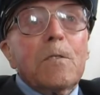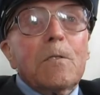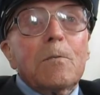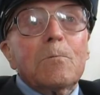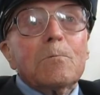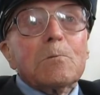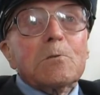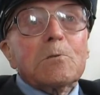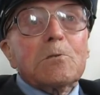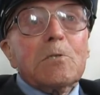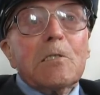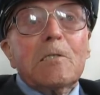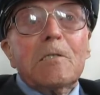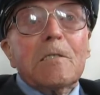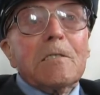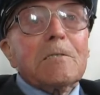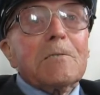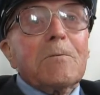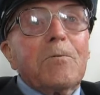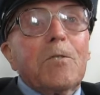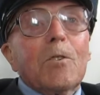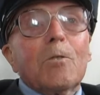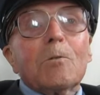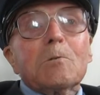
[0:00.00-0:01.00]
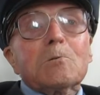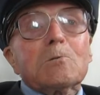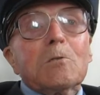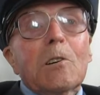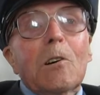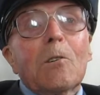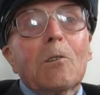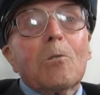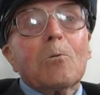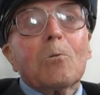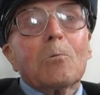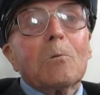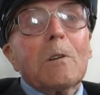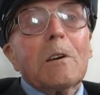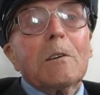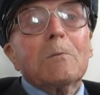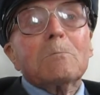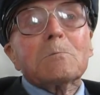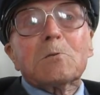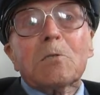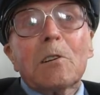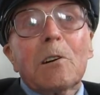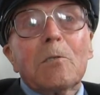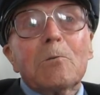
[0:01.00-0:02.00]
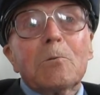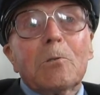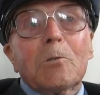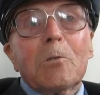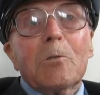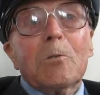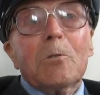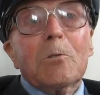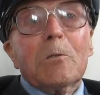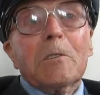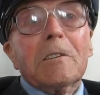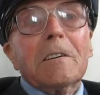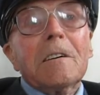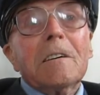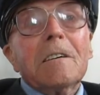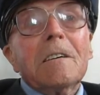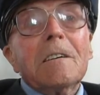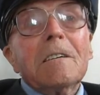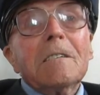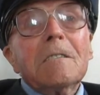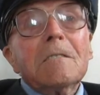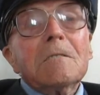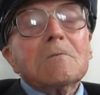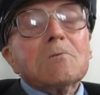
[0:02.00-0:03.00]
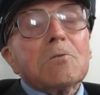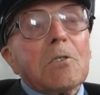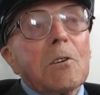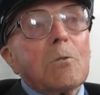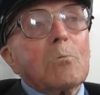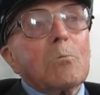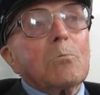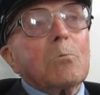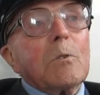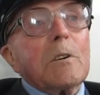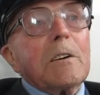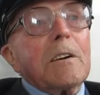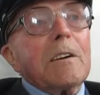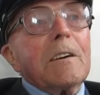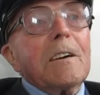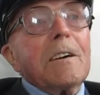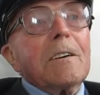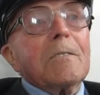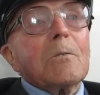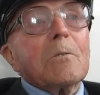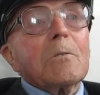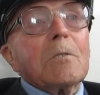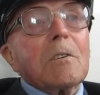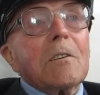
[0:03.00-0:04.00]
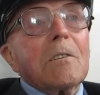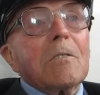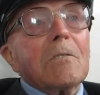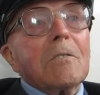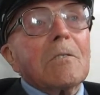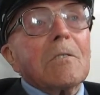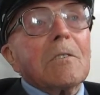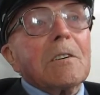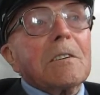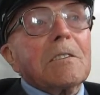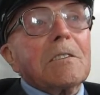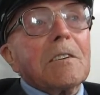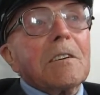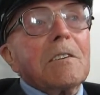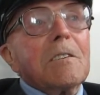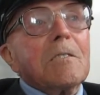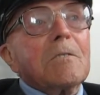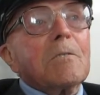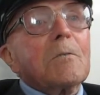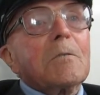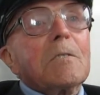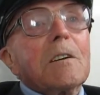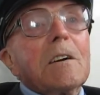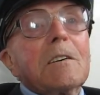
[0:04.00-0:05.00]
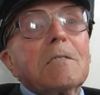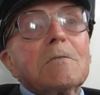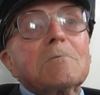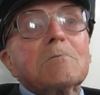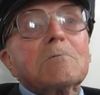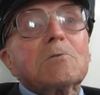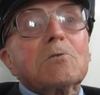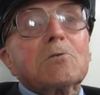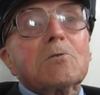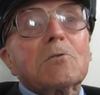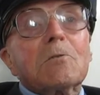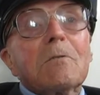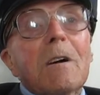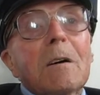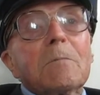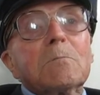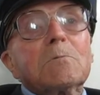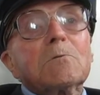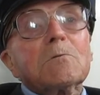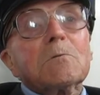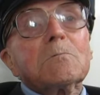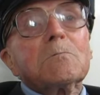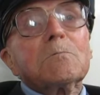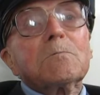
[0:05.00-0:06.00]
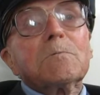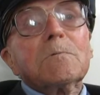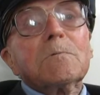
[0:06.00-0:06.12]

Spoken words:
you was in a foxhole, it was no good. So we hit on the idea of getting scraps of